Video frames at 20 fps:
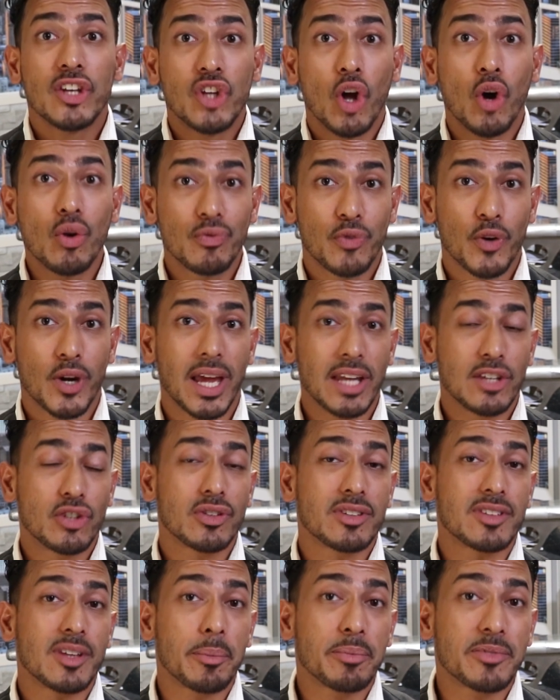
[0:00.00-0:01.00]
Don't forget
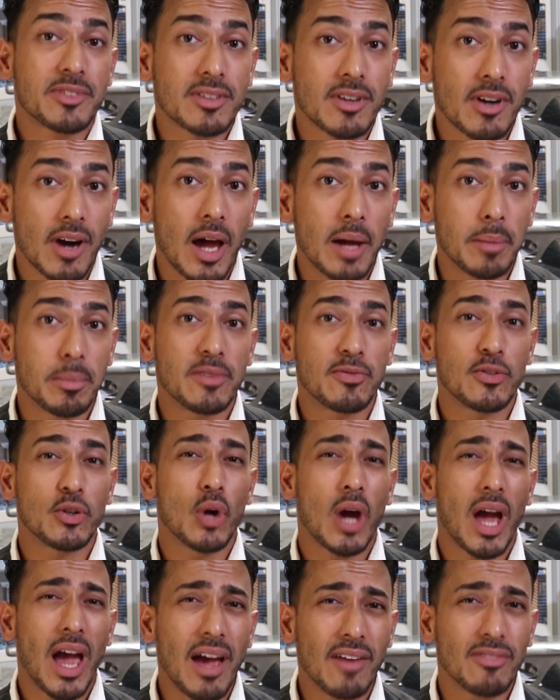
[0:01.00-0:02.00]
to subscribe if
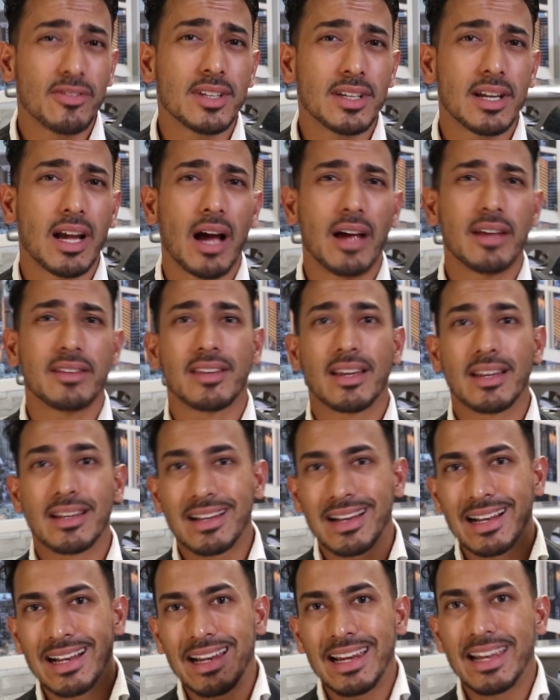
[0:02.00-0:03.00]
you haven't, guys, and
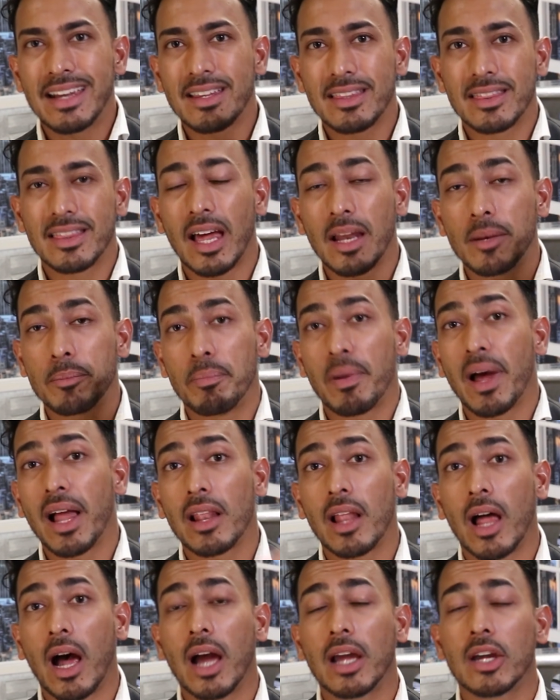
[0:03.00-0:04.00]
click that
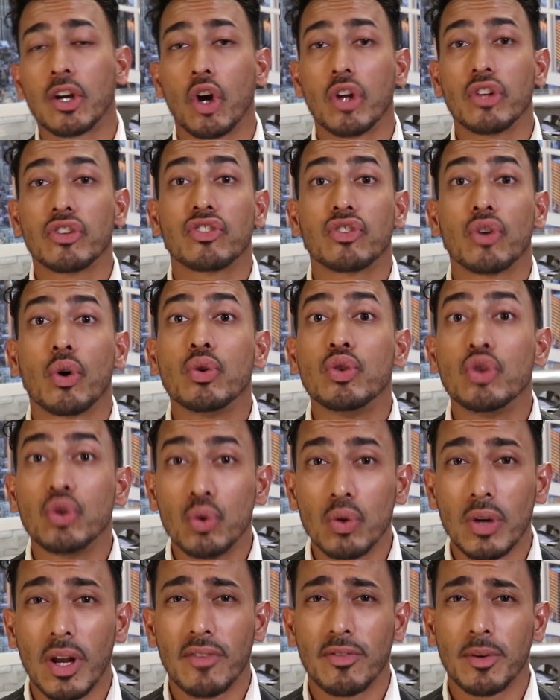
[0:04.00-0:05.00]
bell icon so
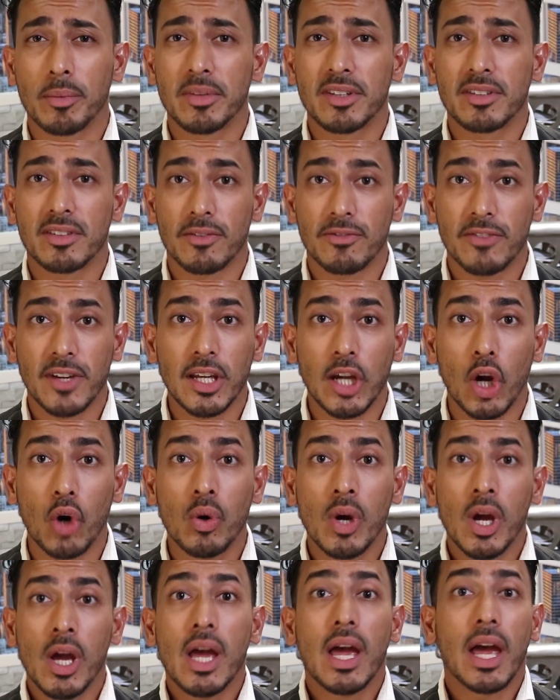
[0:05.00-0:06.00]
you never miss a
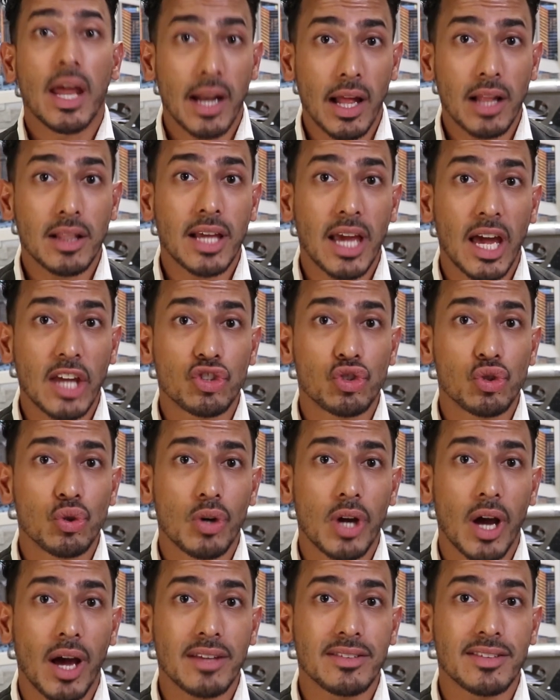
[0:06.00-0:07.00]
video, and I'll catch
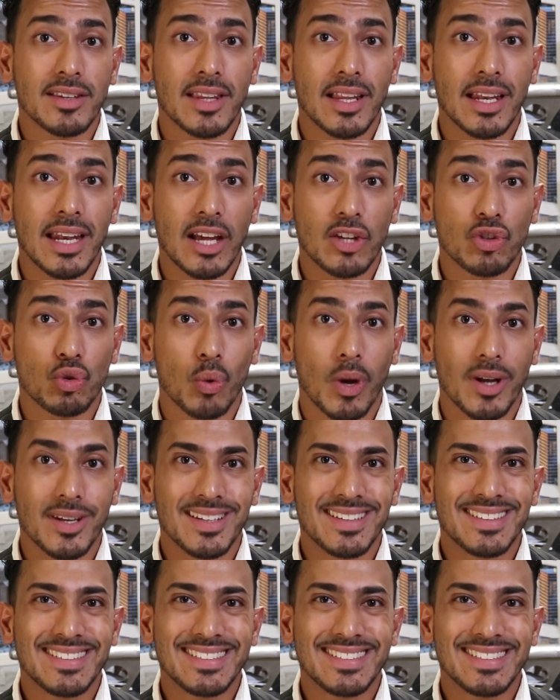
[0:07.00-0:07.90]
you guys in the next one.